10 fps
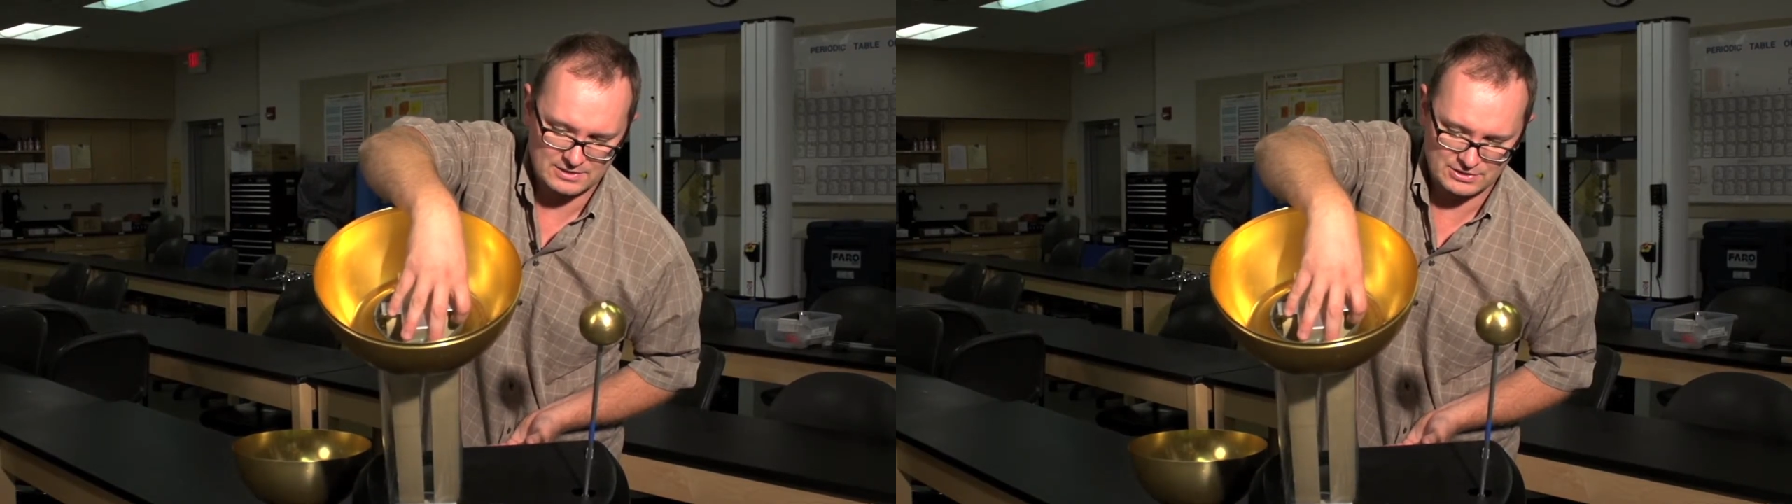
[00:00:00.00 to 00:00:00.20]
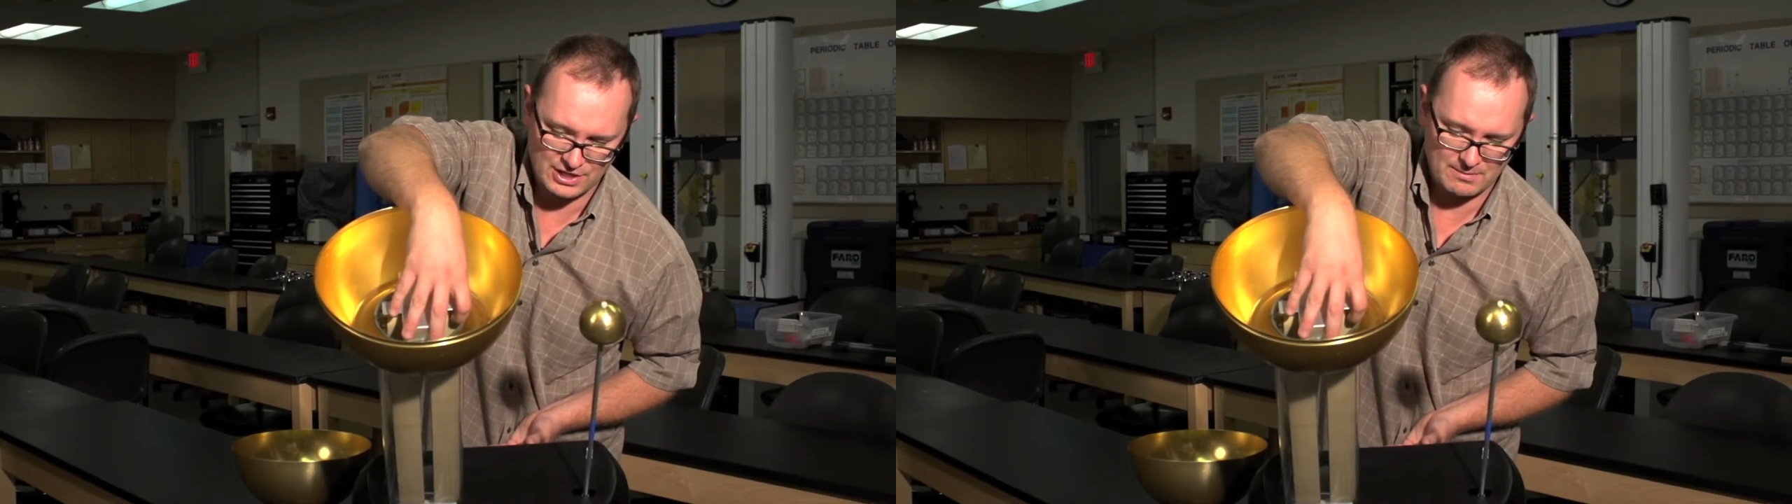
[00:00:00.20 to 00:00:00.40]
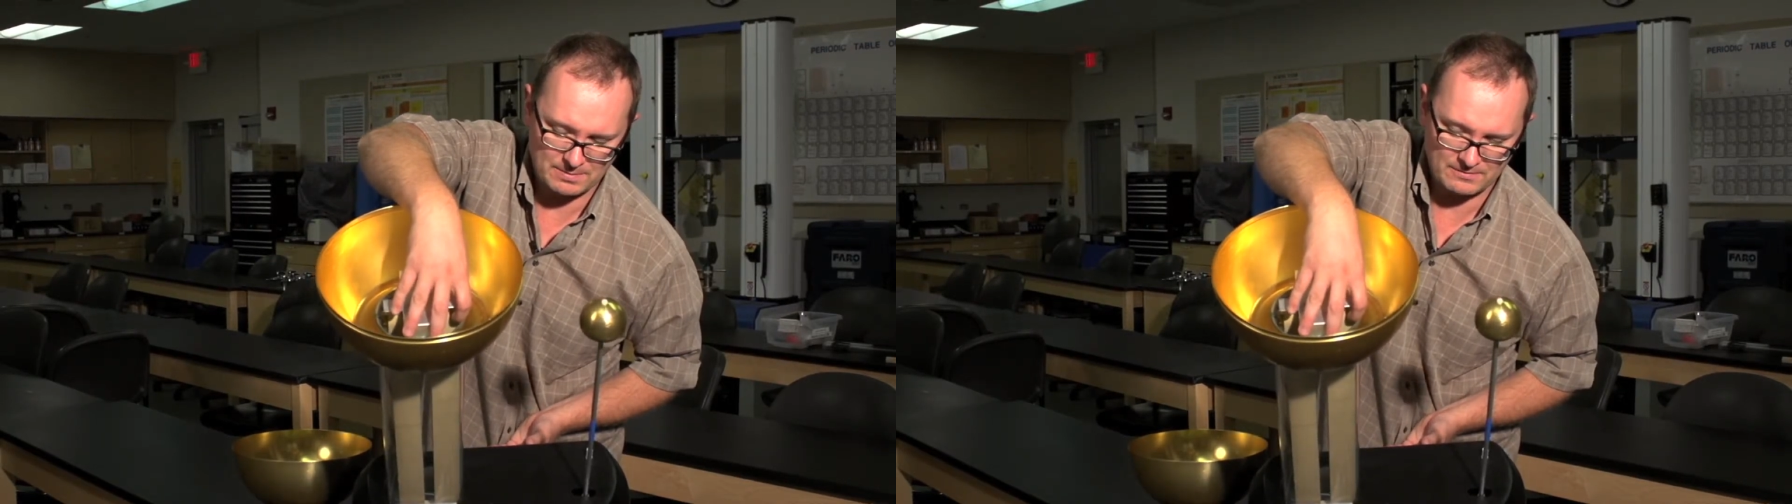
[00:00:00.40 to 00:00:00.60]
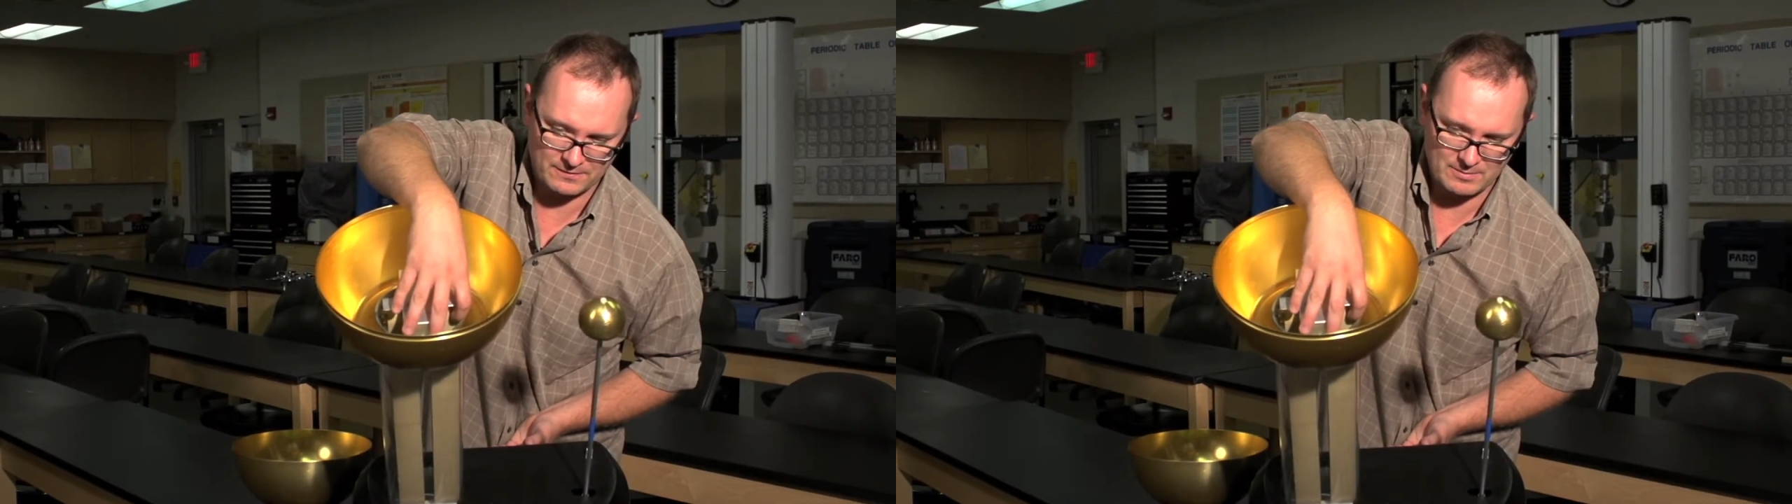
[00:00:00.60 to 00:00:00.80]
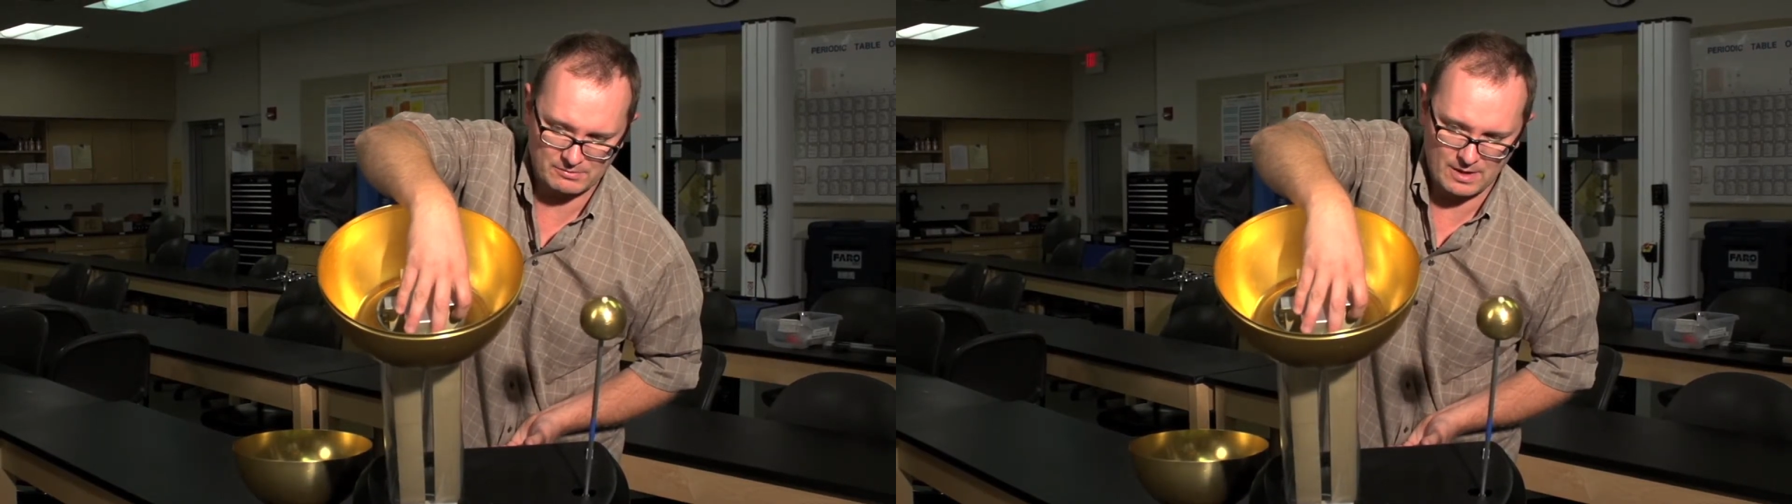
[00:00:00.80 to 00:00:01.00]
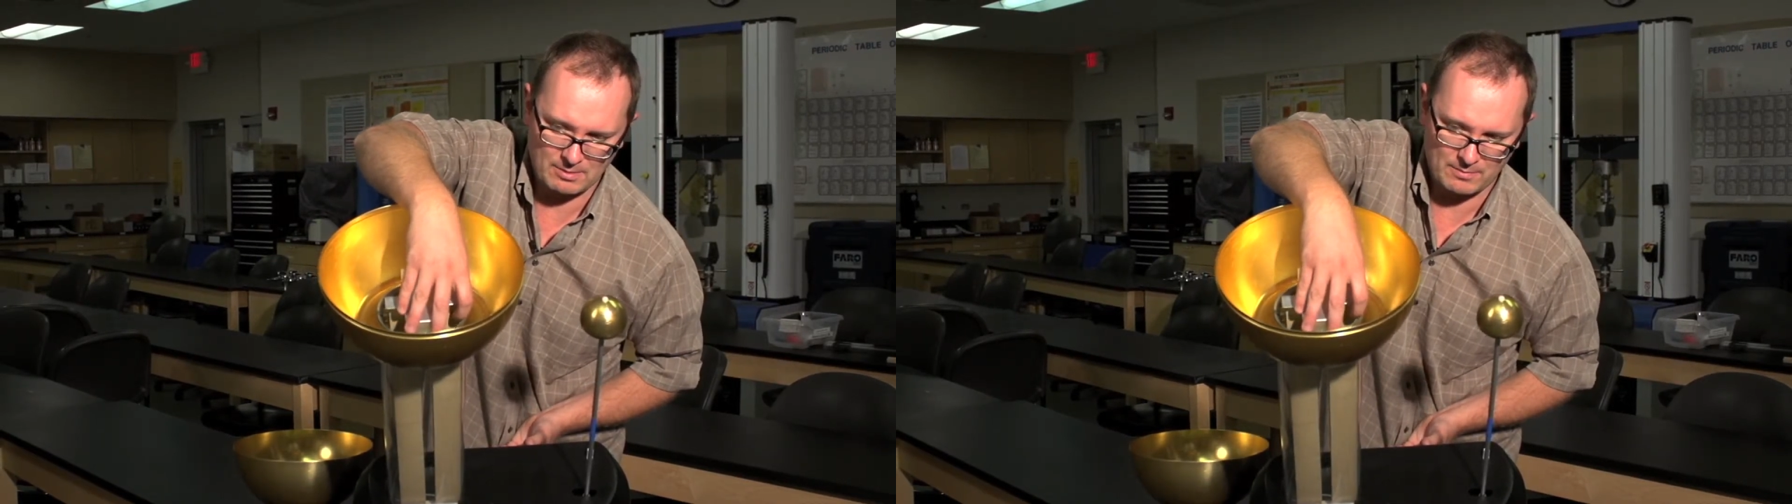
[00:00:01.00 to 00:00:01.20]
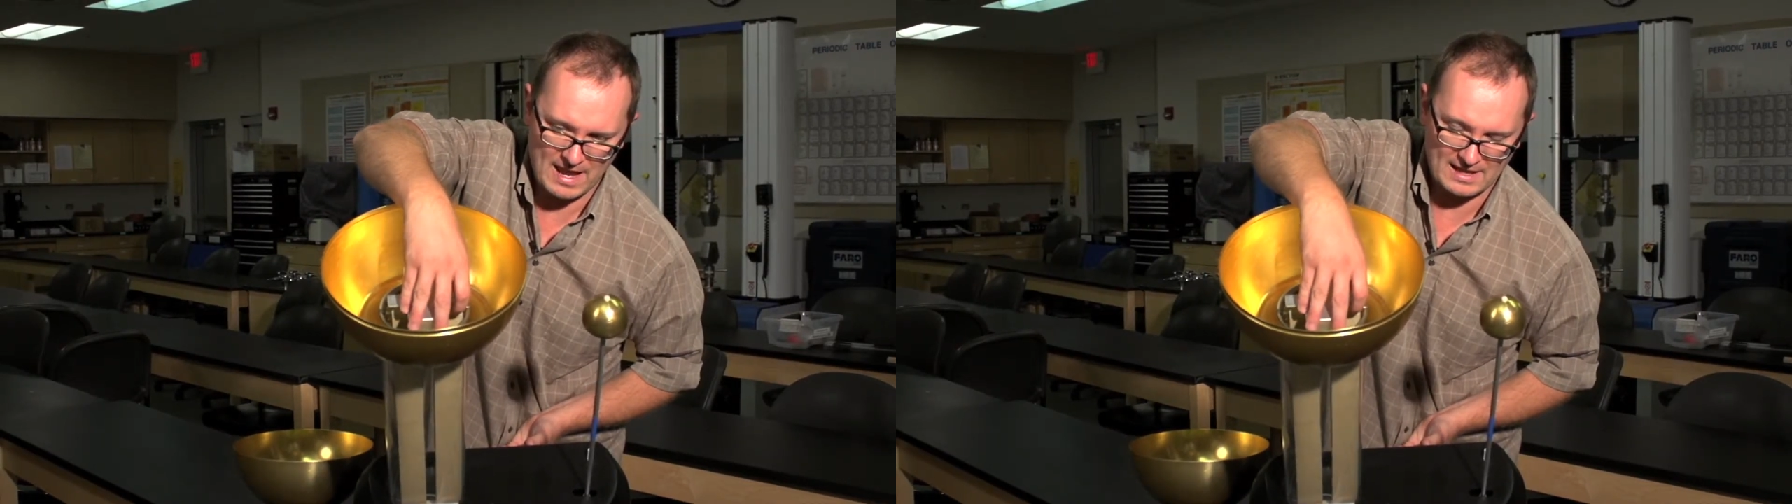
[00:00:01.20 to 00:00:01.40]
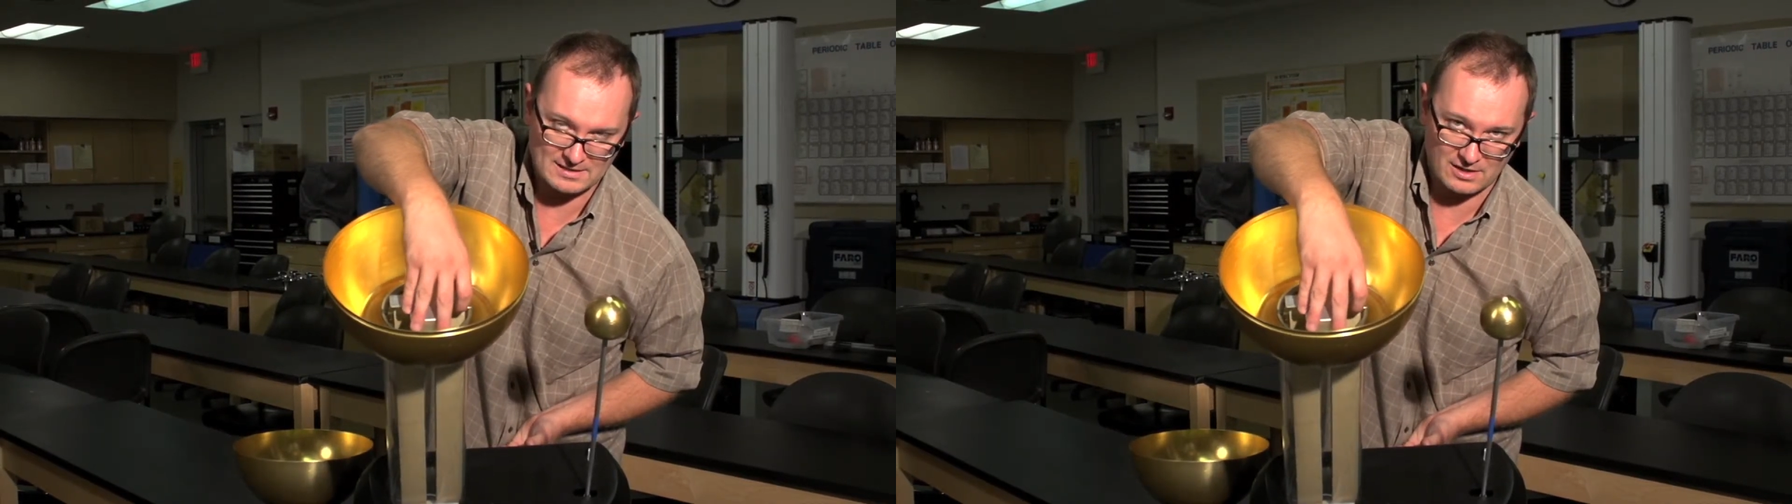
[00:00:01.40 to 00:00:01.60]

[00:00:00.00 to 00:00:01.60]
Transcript: jump from the rubber band